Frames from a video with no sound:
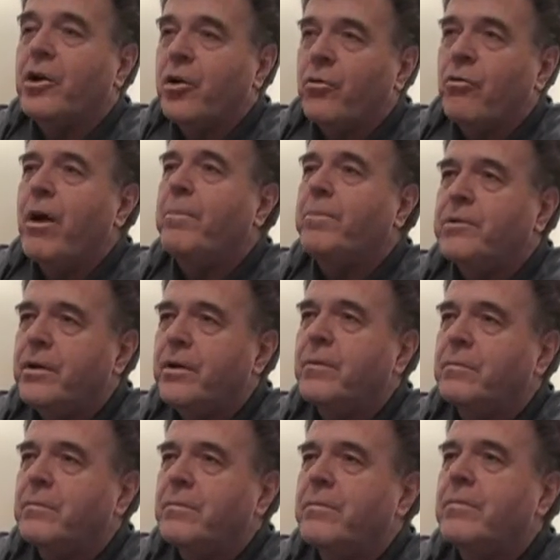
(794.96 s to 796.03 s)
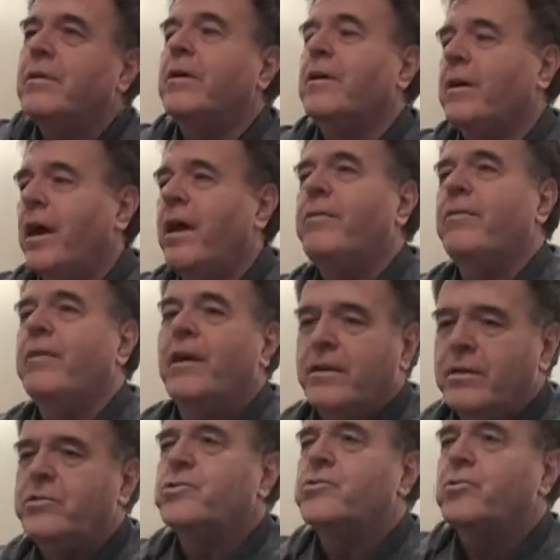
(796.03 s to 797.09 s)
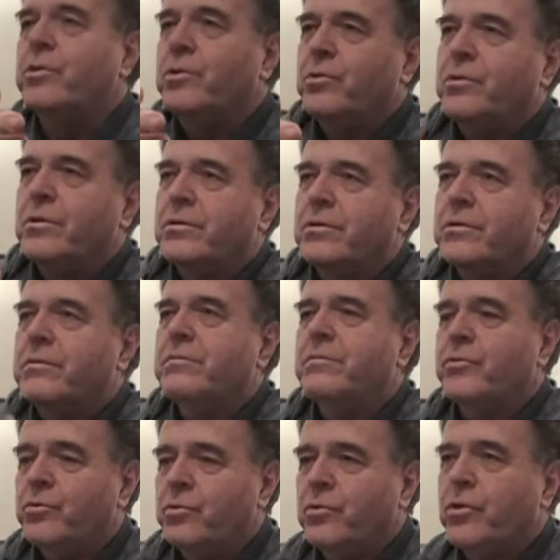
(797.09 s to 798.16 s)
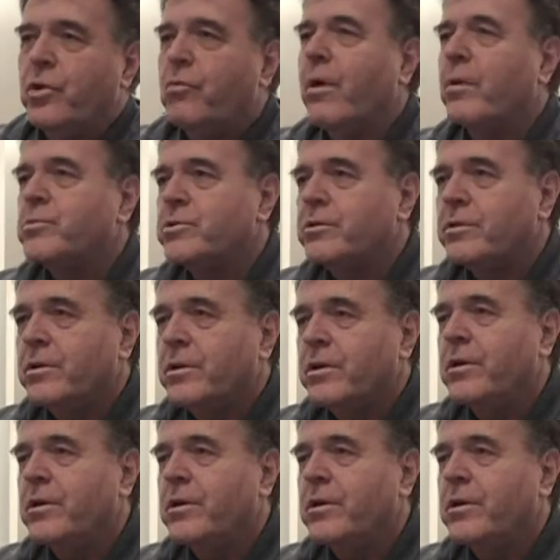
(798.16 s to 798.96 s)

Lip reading: corrupt him, and then destroy the world through corruption.